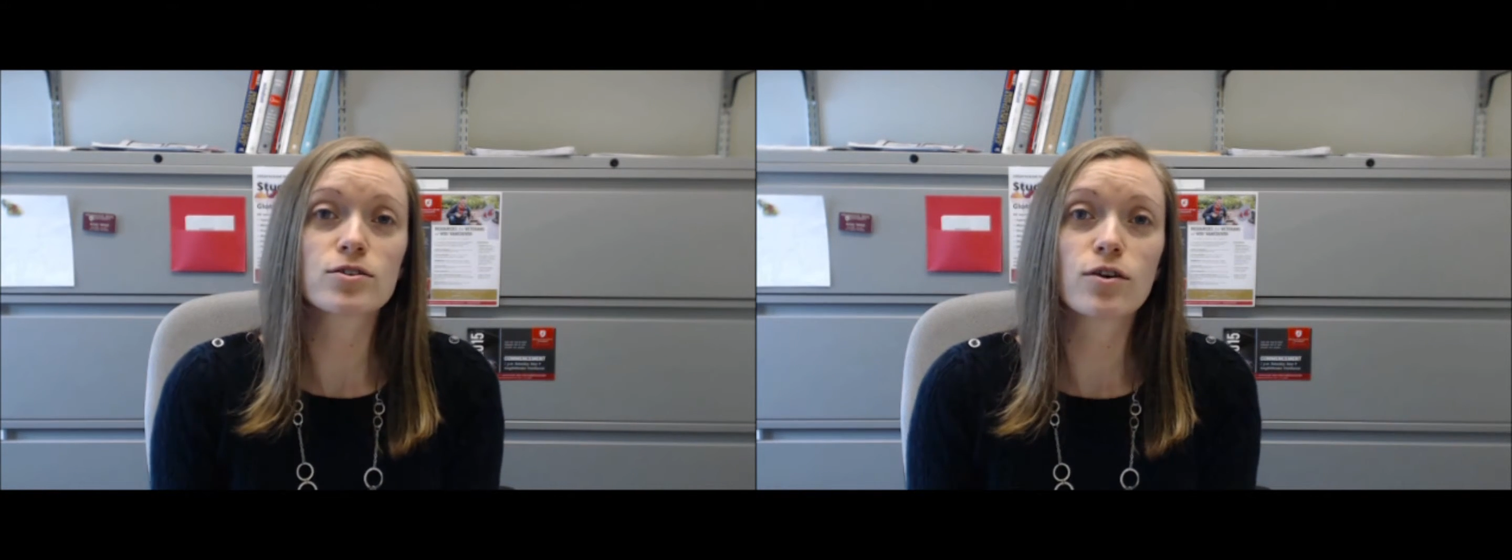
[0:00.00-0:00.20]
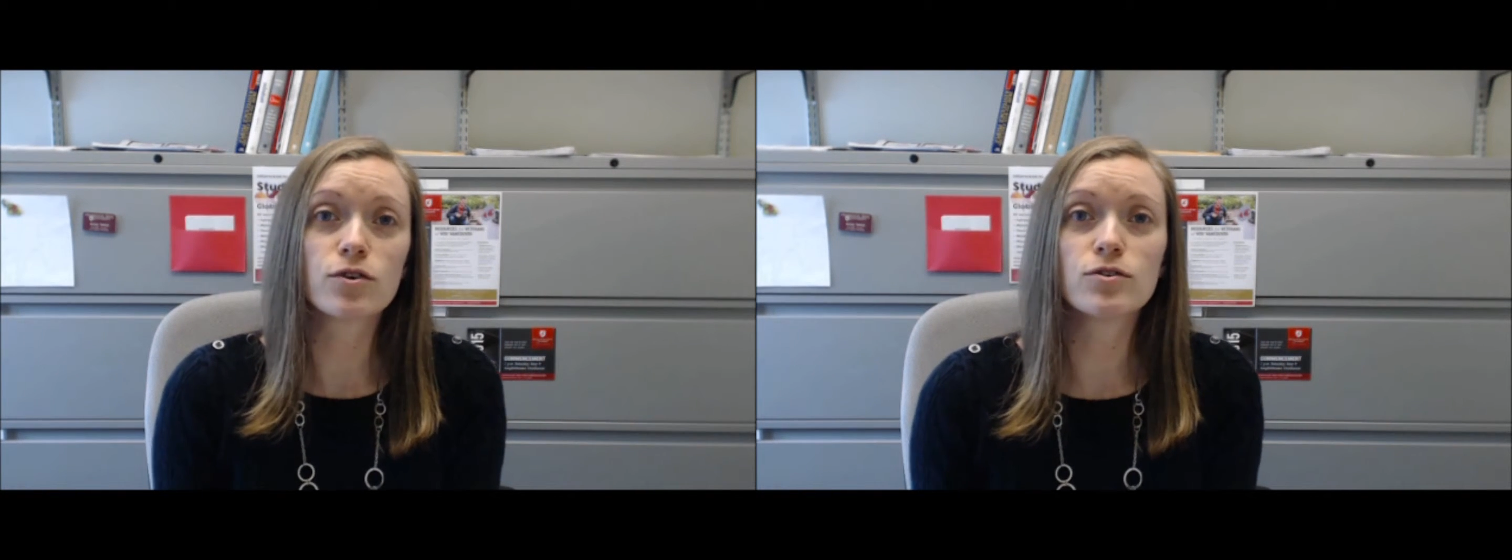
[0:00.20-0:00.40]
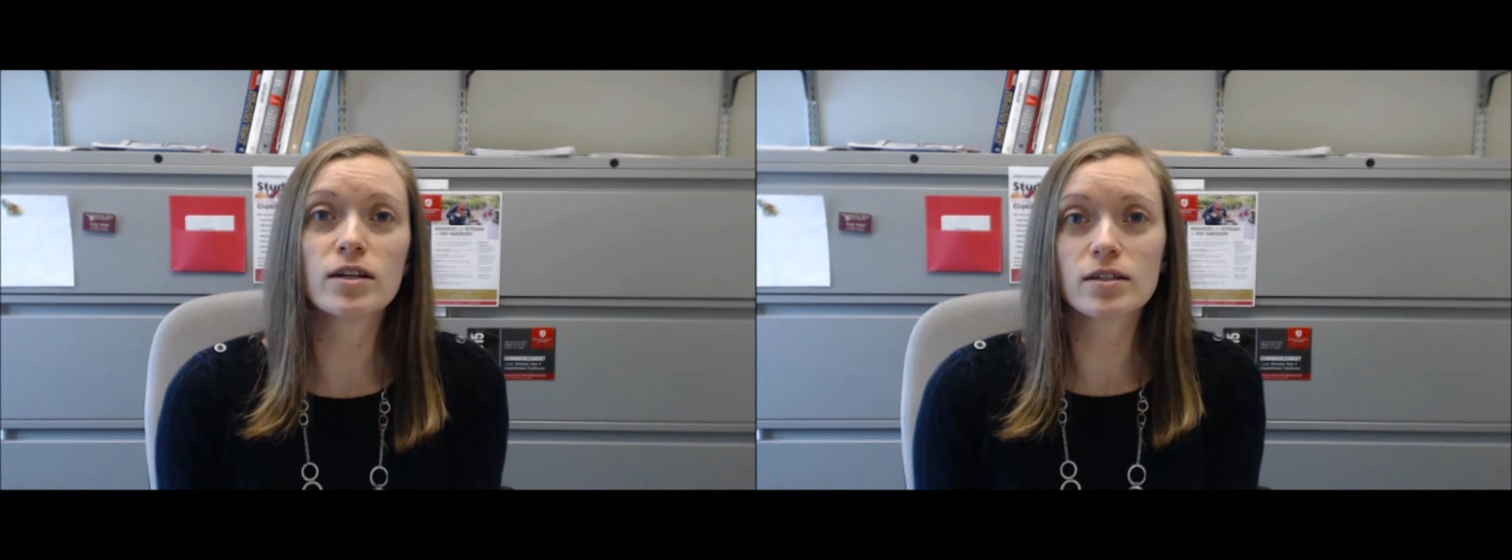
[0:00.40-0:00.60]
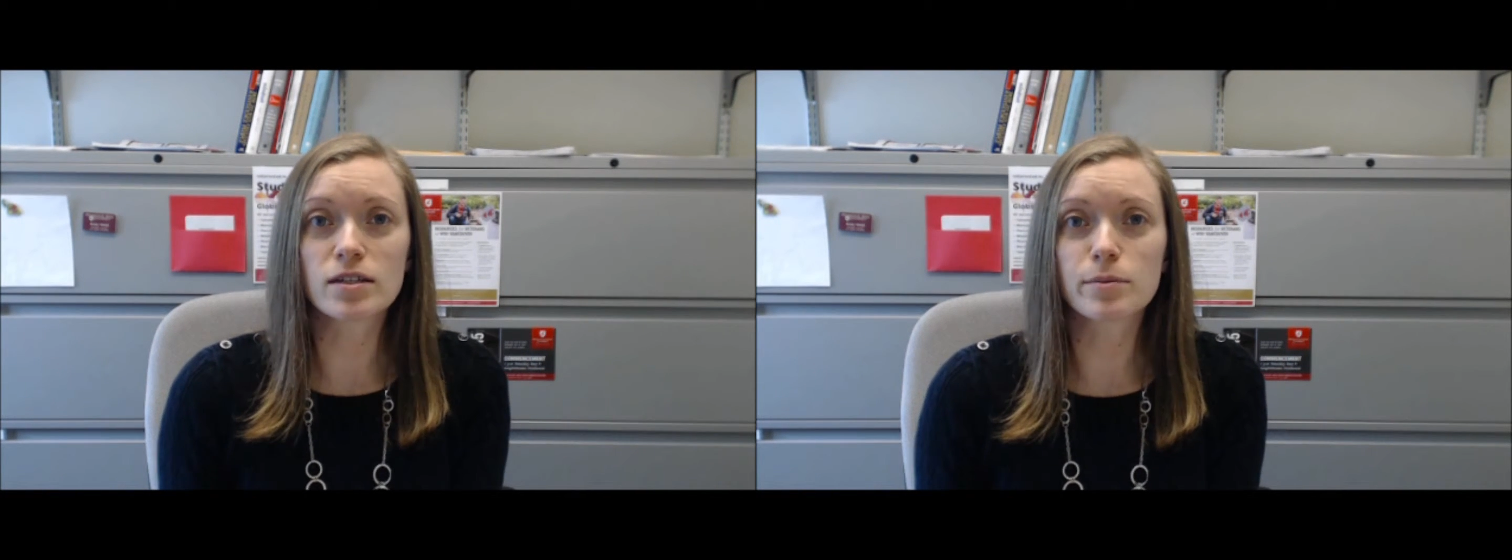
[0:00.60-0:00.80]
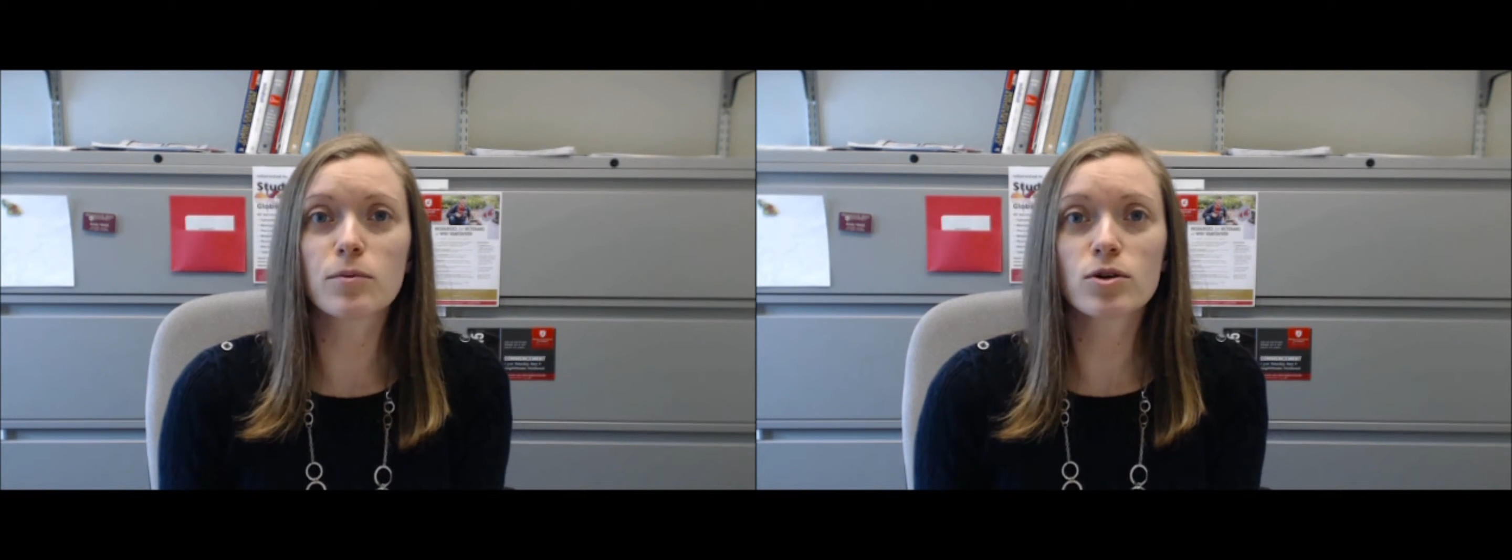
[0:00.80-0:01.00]
So if you need a
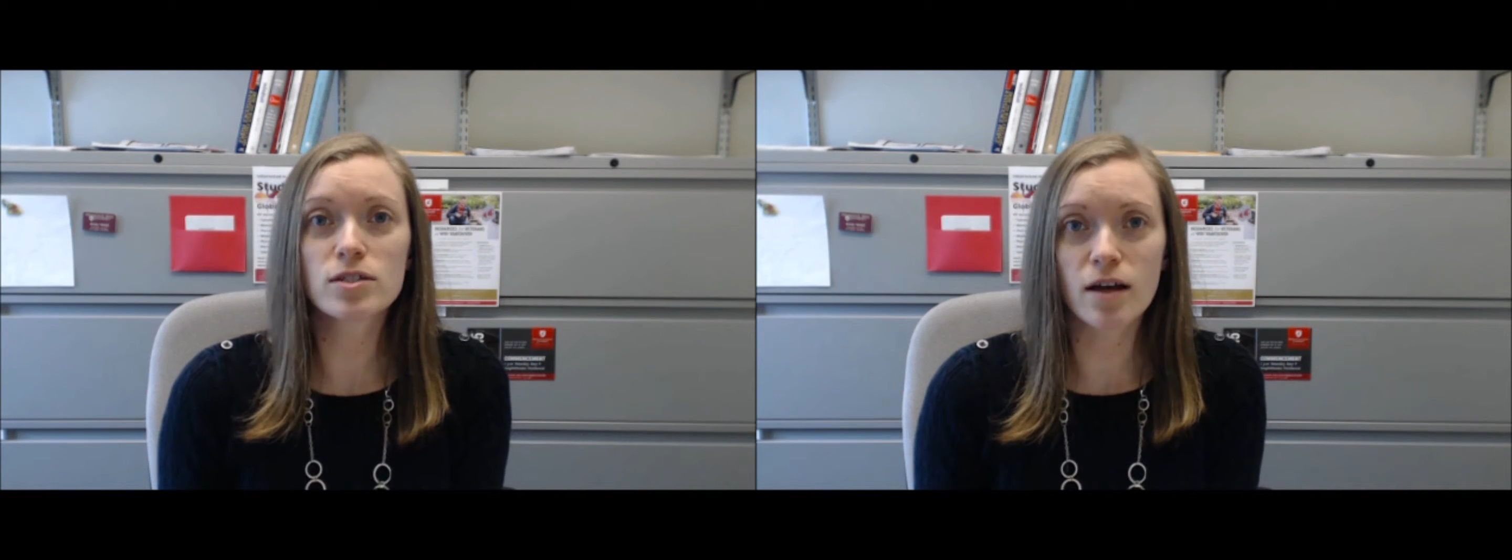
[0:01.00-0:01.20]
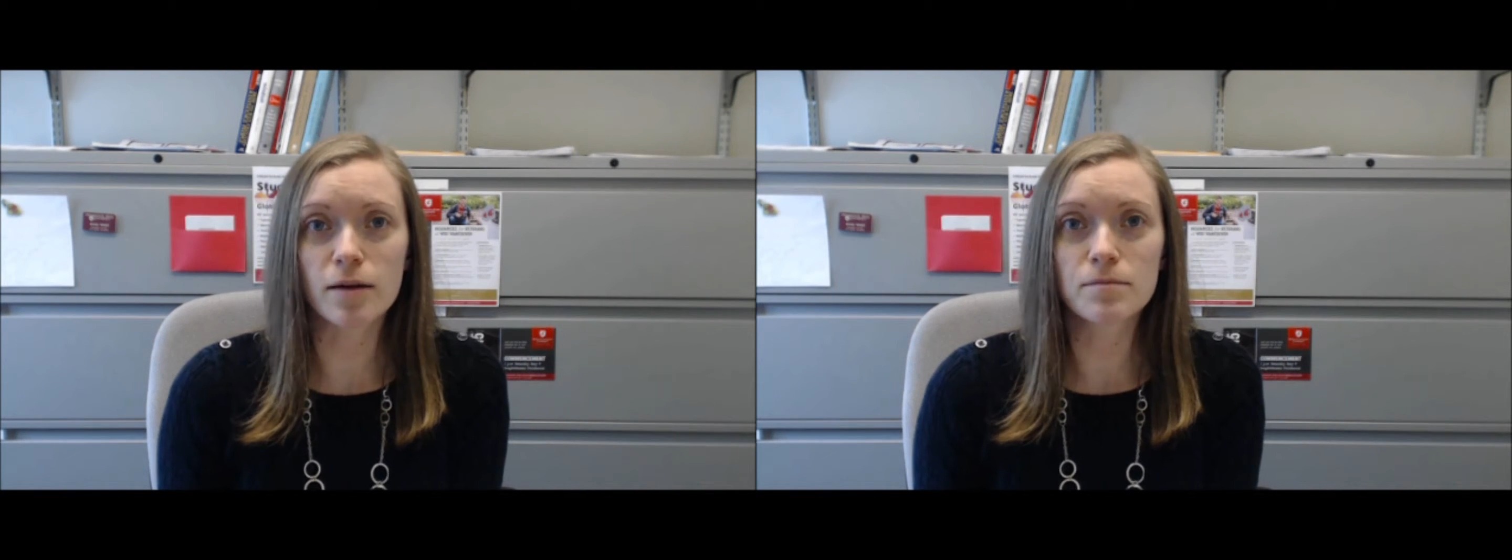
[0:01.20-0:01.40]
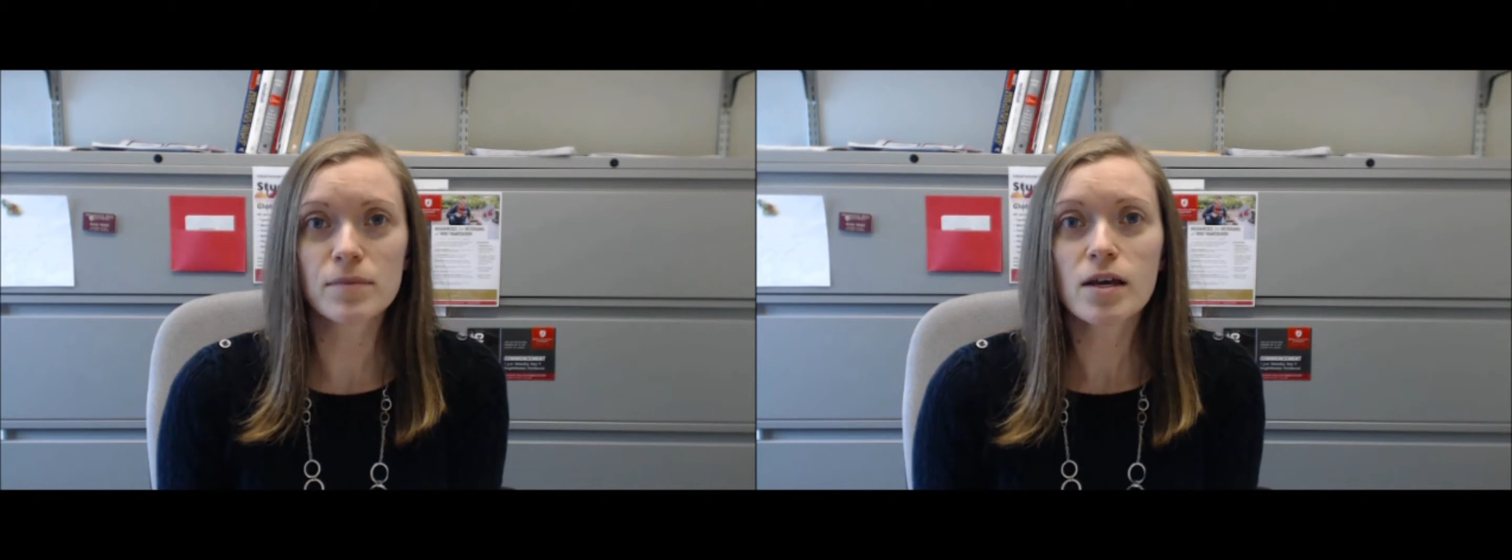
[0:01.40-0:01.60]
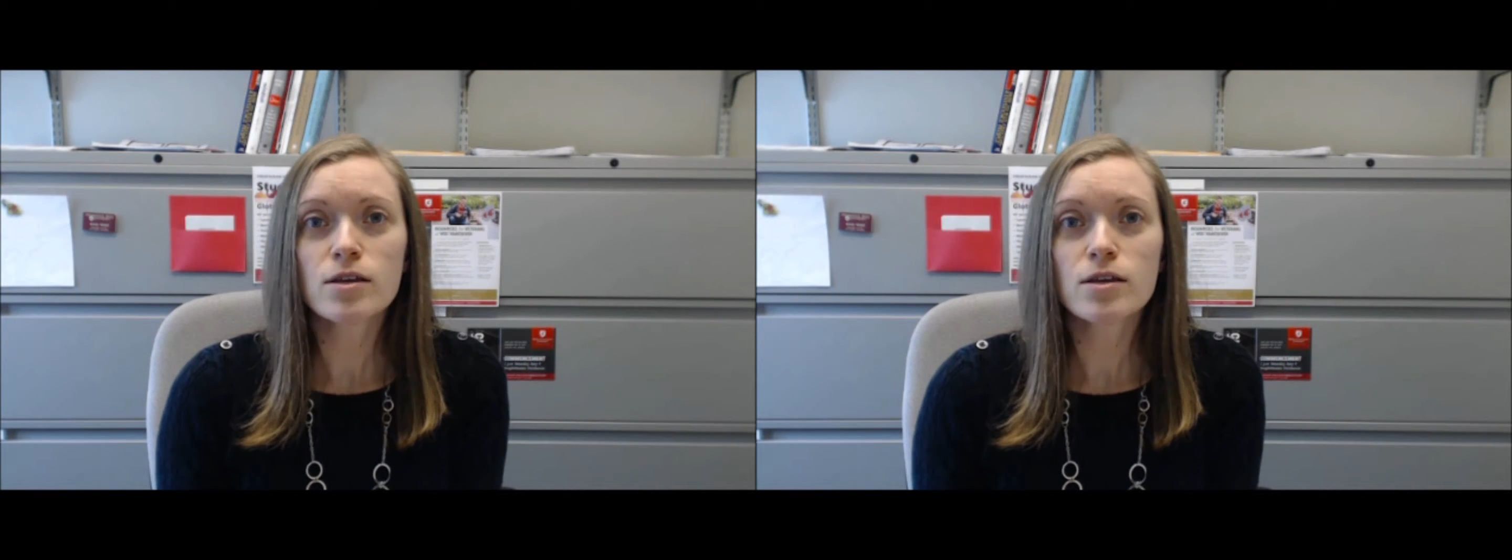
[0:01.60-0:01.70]
little bit more time,